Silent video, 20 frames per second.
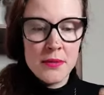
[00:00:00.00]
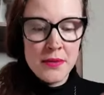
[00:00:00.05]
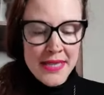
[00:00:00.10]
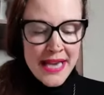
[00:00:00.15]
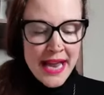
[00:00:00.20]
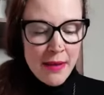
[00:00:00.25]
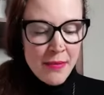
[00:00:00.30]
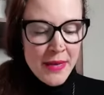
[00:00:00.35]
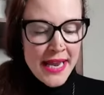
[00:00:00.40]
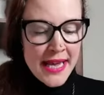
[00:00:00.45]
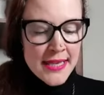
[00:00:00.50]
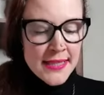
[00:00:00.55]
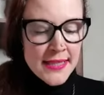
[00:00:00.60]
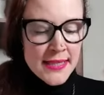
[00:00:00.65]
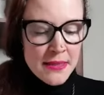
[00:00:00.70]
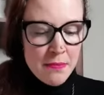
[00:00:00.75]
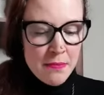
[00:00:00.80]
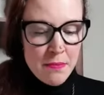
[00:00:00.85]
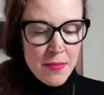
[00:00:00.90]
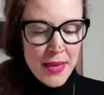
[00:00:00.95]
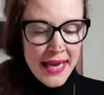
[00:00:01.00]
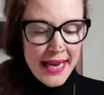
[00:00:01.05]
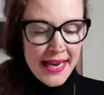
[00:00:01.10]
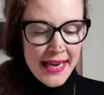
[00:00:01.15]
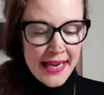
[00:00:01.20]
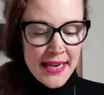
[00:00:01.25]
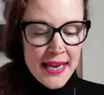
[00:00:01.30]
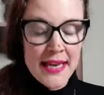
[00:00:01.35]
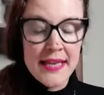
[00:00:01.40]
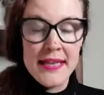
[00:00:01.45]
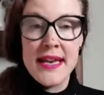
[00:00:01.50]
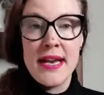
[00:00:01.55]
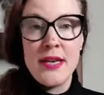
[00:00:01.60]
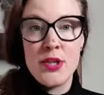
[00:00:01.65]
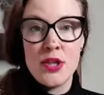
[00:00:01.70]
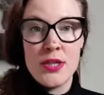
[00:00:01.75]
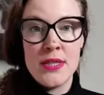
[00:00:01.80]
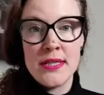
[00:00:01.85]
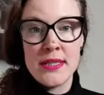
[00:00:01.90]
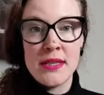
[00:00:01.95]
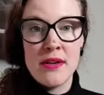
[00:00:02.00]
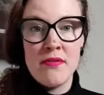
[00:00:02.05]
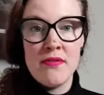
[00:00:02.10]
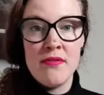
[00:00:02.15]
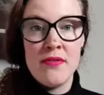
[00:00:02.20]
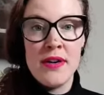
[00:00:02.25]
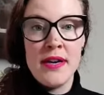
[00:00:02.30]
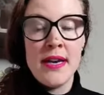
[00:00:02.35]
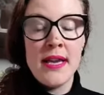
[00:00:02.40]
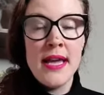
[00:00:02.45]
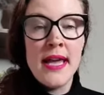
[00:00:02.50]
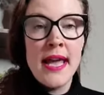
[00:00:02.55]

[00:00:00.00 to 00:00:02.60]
numbness pain tension discomfort